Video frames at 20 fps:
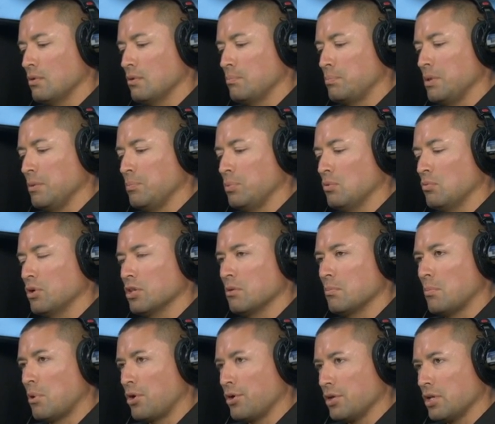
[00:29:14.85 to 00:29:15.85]
people want to
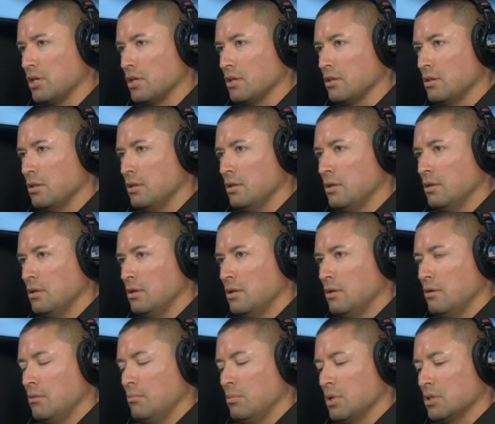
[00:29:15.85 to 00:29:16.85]
market,
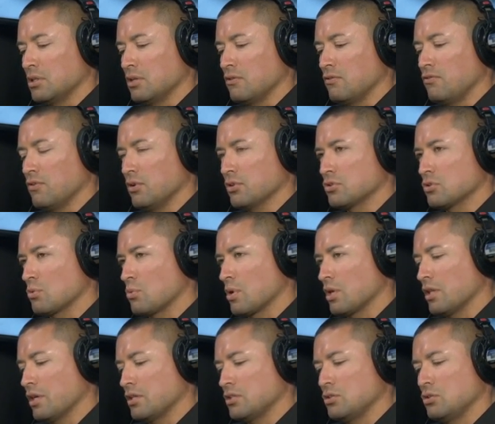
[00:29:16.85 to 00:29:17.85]
but they fail to
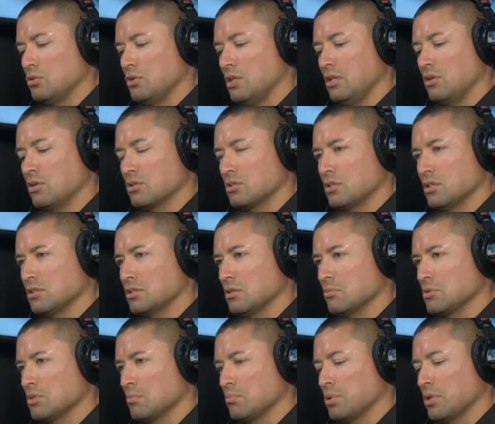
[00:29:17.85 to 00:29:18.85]
realize you need your
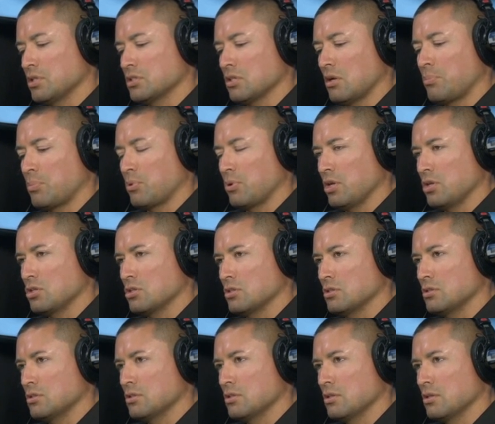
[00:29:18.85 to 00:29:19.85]
systems in place,
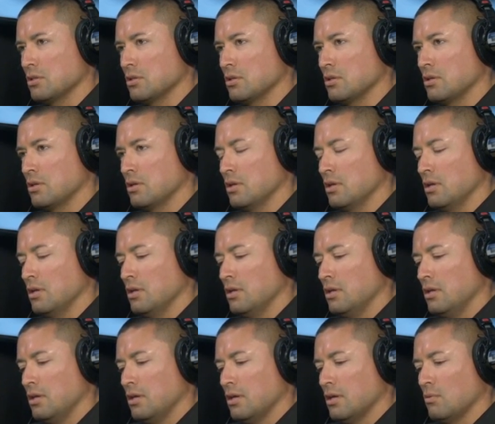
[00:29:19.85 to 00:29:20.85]
operations.
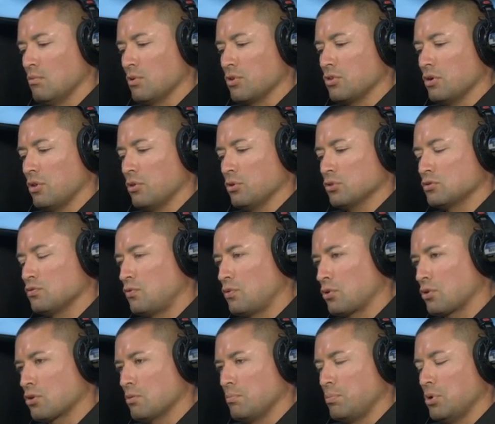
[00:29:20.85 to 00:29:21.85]
And with all those
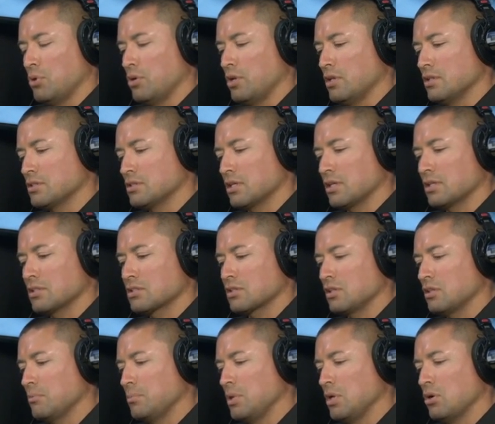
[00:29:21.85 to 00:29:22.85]
four components, like it's
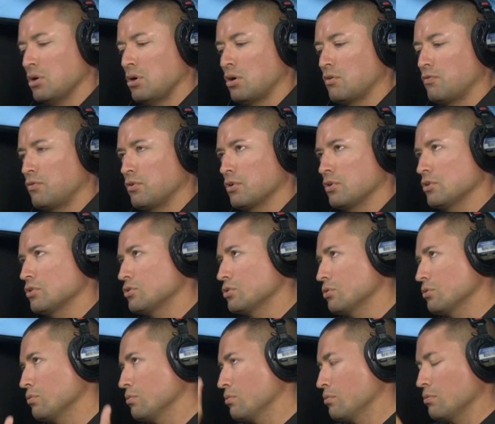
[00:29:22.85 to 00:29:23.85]
going to be hard for you
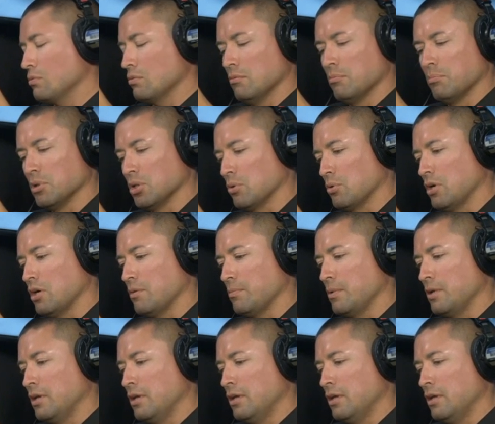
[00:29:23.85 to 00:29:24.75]
to blow up.